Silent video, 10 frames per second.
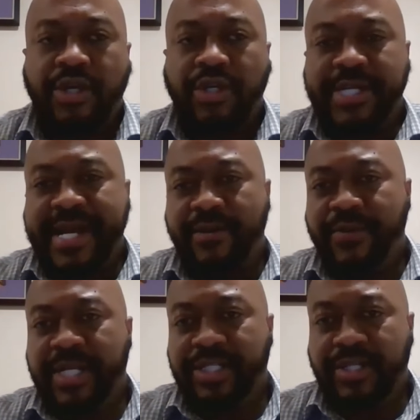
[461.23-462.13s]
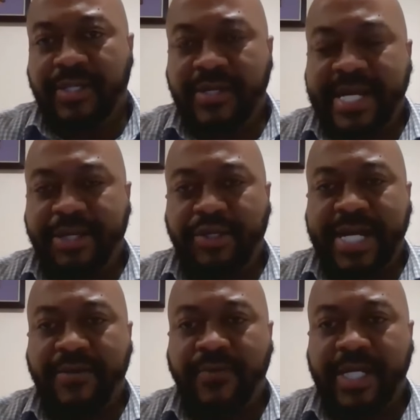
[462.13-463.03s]
You're not willing to do that. You're
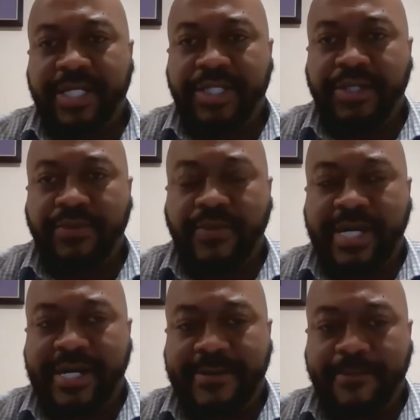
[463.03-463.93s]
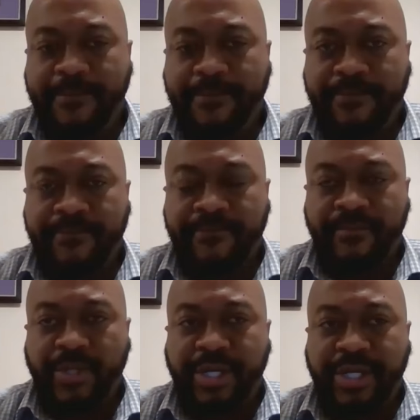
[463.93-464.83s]
not willing to, um,
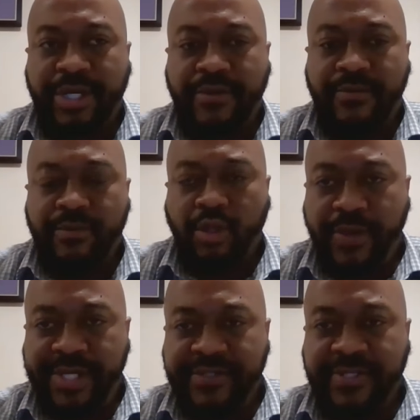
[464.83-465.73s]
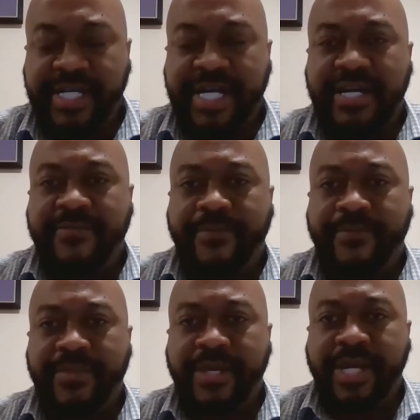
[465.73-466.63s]
you know, quit your job
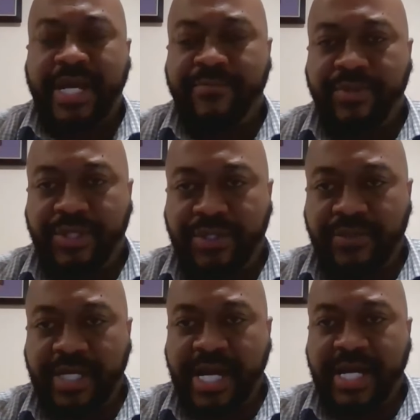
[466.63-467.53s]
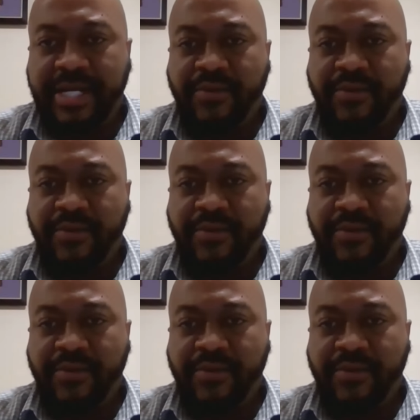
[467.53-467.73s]
and pursue God.